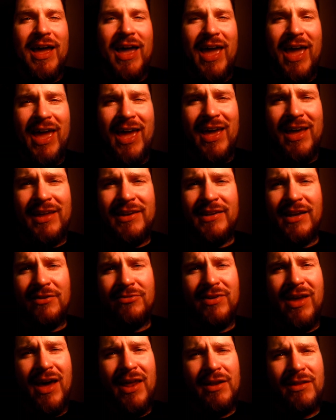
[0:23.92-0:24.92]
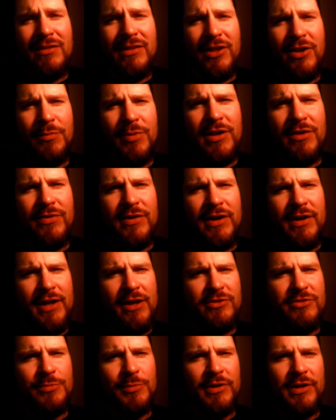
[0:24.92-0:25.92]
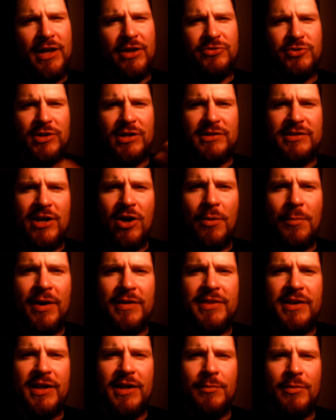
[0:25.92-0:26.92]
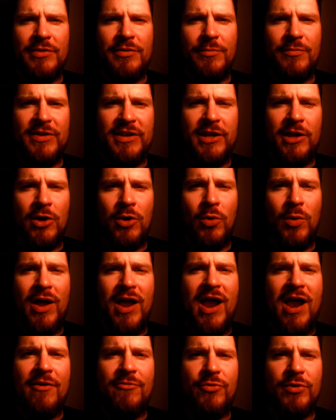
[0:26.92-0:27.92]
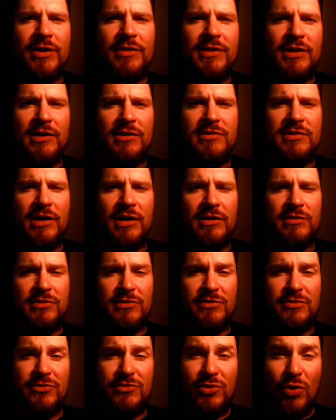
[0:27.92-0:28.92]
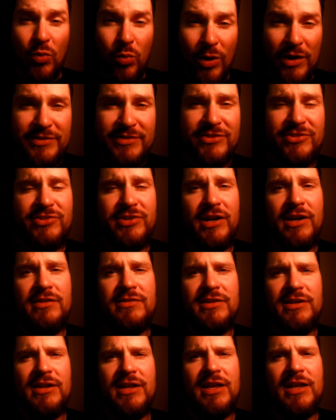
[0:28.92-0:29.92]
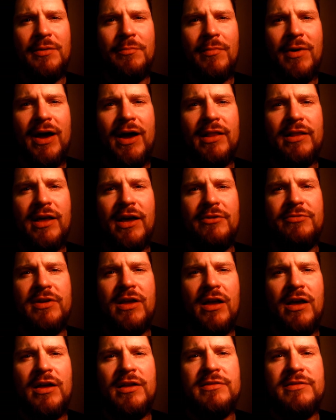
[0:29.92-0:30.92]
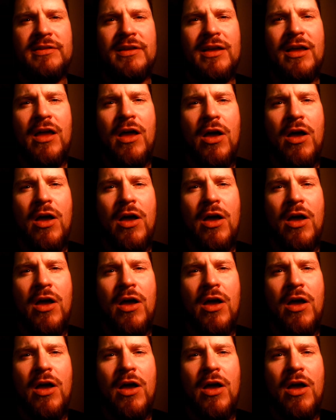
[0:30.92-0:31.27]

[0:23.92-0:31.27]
And I've got a little bit of an announcement. As you can tell by the name of the video, everything changes. So what's changing in my life, guys?